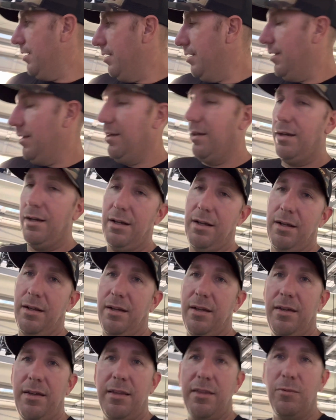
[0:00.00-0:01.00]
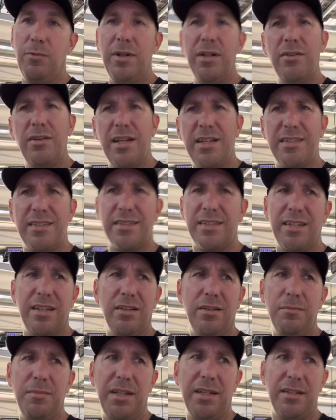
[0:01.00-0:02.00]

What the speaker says: The window nest is killing me